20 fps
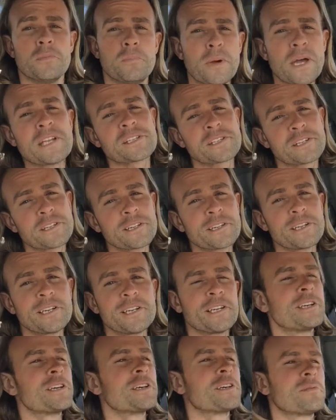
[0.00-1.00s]

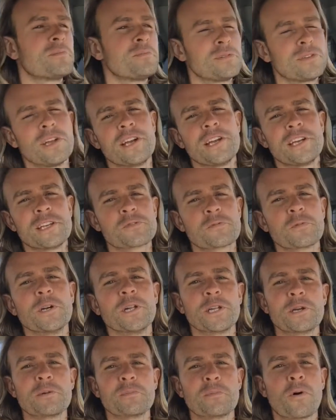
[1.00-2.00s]
Basically, play is
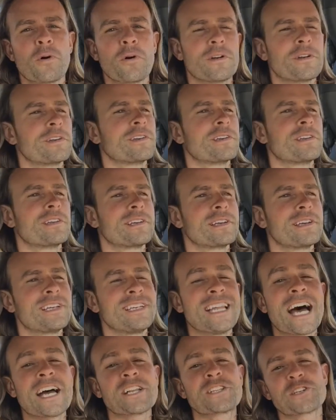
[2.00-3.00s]
really important,
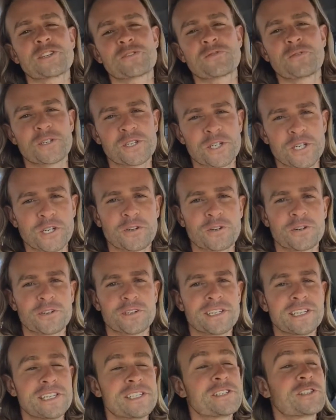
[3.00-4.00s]
and not just for
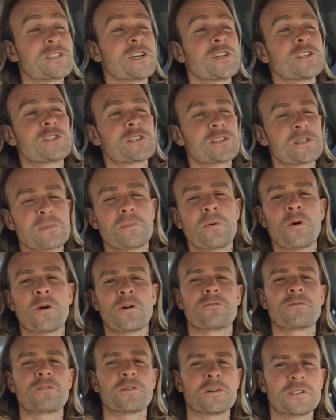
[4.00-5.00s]
children, it's just as
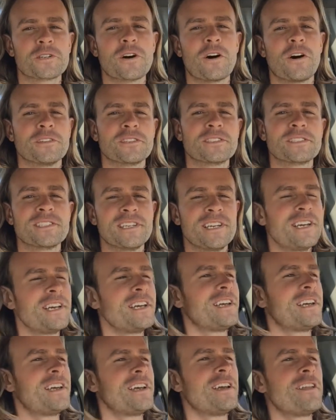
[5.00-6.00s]
important for adults.
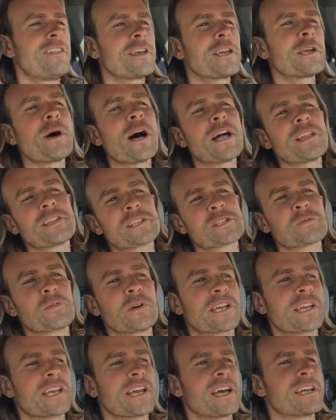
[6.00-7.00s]
Think about it this
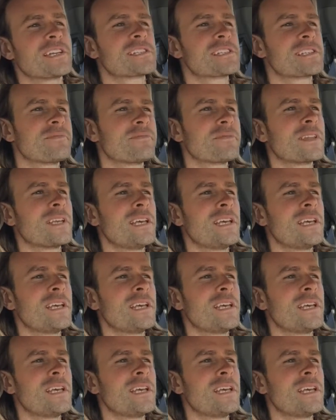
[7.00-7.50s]
way, guys.